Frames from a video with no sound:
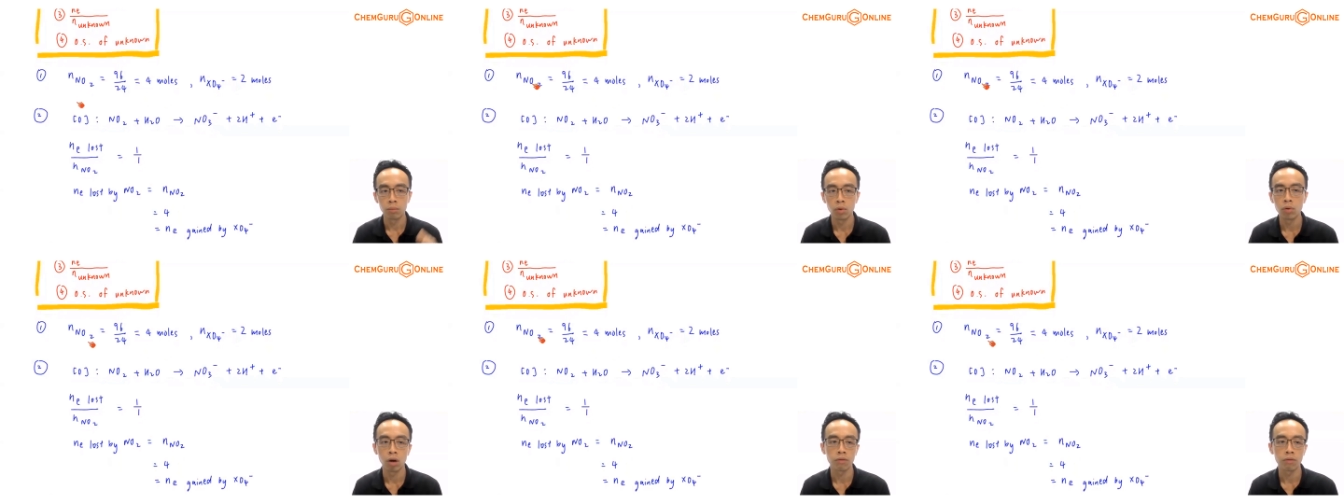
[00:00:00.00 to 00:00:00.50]
the
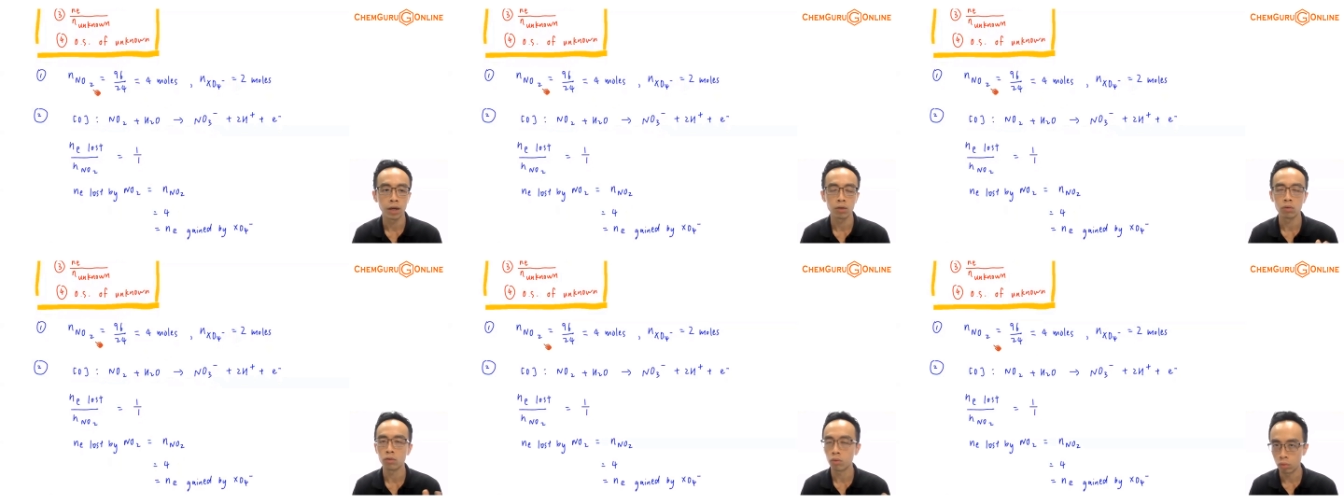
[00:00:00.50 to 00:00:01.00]
mole of
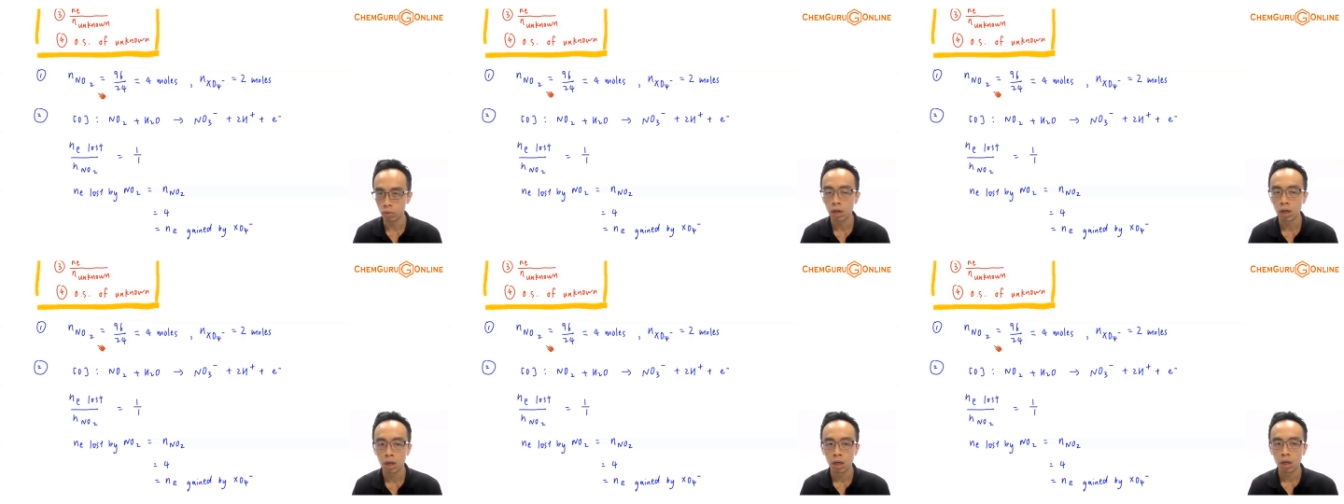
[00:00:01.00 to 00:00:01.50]

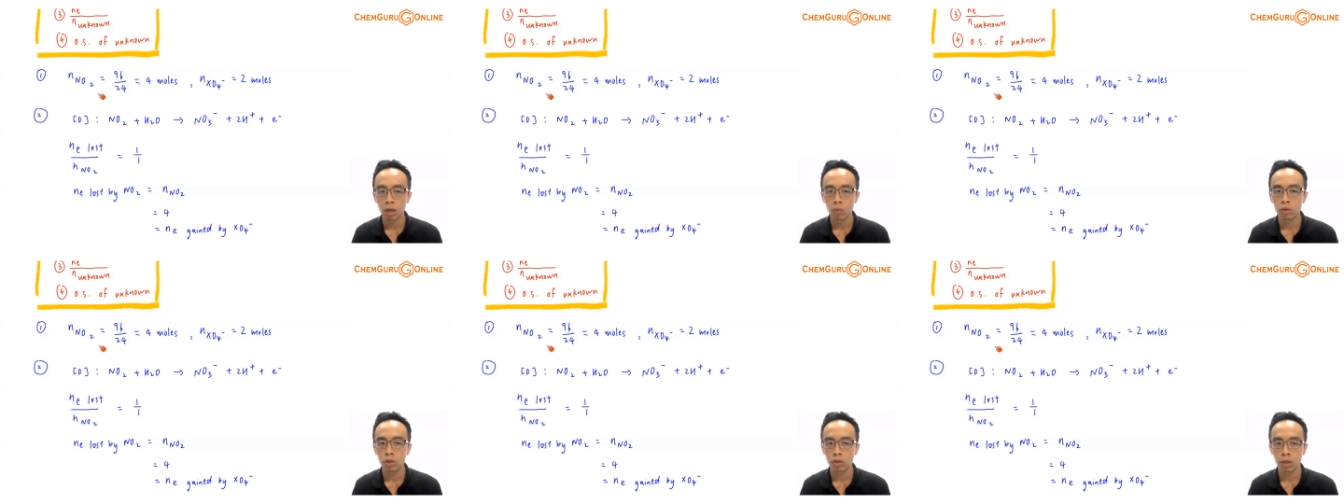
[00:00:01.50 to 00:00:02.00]
NO2,
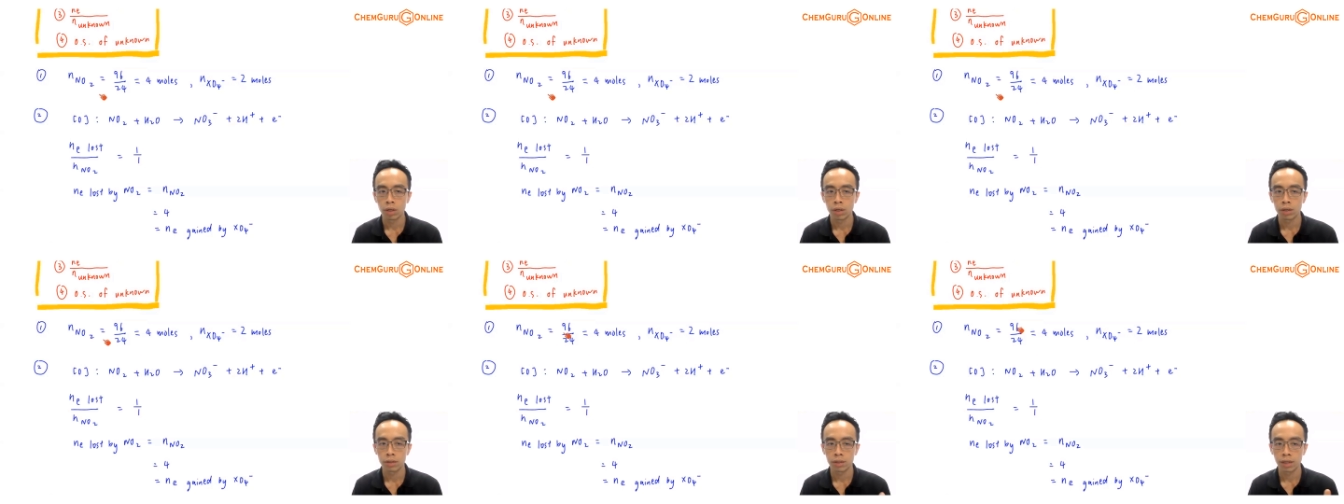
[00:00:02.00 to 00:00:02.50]
which
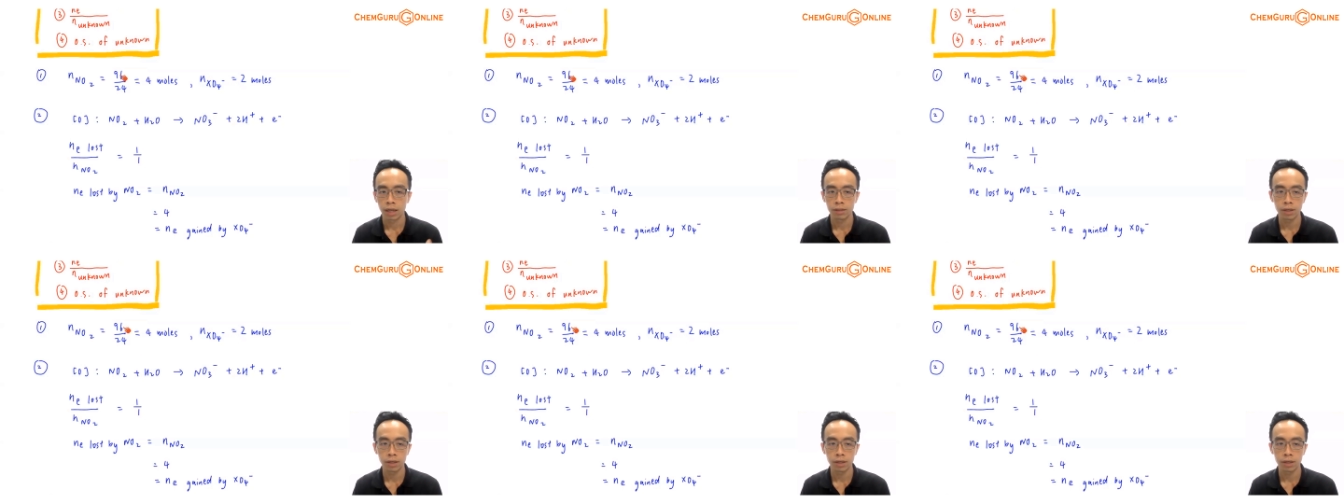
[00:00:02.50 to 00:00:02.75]
is